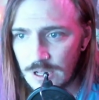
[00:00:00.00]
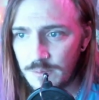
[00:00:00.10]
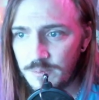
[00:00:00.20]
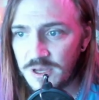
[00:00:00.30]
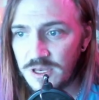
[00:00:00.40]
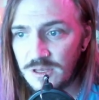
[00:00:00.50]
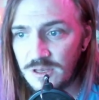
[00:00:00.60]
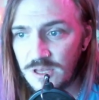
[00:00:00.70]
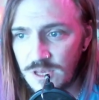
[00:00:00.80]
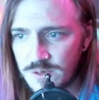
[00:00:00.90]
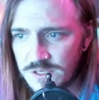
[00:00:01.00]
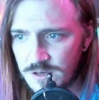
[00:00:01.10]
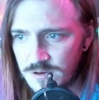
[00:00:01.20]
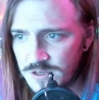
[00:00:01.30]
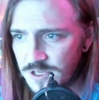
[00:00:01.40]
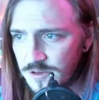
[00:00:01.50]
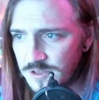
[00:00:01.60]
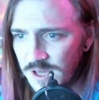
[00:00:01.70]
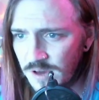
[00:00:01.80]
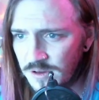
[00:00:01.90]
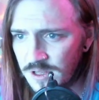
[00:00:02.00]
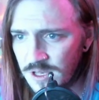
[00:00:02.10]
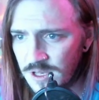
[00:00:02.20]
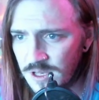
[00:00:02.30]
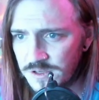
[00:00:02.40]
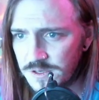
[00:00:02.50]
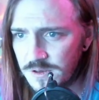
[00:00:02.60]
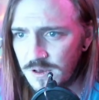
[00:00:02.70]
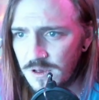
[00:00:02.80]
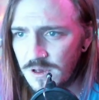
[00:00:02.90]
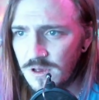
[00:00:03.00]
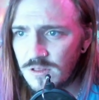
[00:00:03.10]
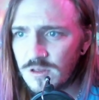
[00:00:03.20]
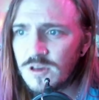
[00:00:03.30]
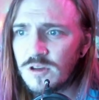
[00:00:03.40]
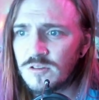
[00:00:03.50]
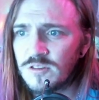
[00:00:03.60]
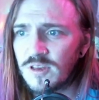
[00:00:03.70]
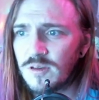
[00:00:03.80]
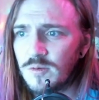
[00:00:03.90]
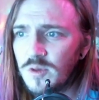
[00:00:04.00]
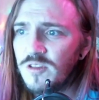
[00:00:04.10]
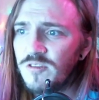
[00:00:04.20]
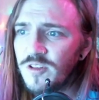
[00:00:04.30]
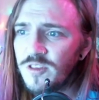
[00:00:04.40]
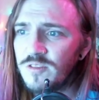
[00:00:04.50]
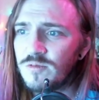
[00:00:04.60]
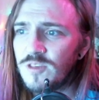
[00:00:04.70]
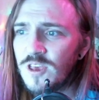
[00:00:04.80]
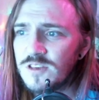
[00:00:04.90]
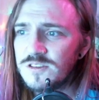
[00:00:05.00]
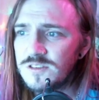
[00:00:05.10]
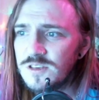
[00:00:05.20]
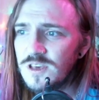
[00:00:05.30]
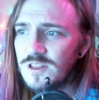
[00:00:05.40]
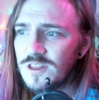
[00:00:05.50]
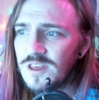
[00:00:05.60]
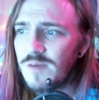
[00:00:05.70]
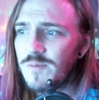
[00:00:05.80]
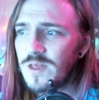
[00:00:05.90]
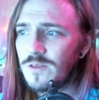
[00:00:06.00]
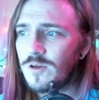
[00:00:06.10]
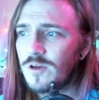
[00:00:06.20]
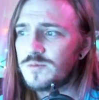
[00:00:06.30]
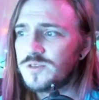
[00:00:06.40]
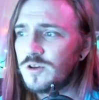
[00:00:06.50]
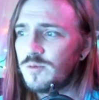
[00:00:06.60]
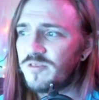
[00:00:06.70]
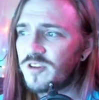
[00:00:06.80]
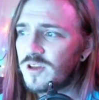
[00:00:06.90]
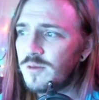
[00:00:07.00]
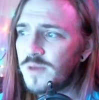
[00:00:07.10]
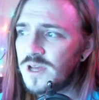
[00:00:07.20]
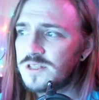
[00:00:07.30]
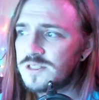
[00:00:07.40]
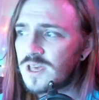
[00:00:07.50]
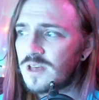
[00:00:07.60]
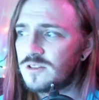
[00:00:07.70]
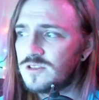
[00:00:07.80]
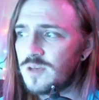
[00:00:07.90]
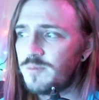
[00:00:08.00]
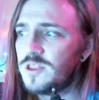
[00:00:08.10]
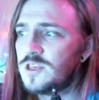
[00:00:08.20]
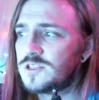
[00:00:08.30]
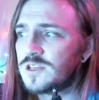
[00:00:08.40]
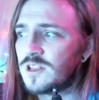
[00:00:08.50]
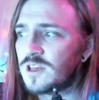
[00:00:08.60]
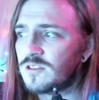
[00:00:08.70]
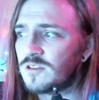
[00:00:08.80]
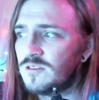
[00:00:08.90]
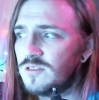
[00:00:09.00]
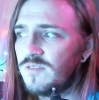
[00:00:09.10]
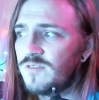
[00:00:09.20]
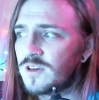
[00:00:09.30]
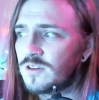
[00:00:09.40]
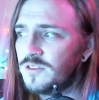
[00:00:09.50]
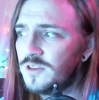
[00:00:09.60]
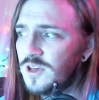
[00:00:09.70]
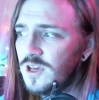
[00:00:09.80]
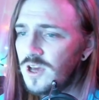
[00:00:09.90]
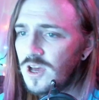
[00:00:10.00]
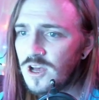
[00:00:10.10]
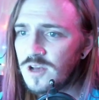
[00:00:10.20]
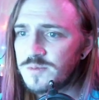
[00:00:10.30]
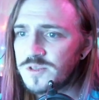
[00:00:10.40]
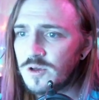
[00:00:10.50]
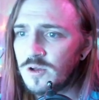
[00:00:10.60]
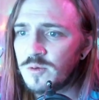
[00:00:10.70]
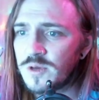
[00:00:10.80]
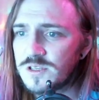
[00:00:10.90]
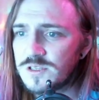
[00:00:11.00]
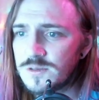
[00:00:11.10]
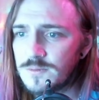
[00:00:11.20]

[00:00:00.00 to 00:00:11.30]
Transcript: "But he was here to sell those calculators." "The Kurta. Wonderful, yes? Nagemi and Hobbs hope for combined sale. Japanese collector. Difficult. Hobbs, always."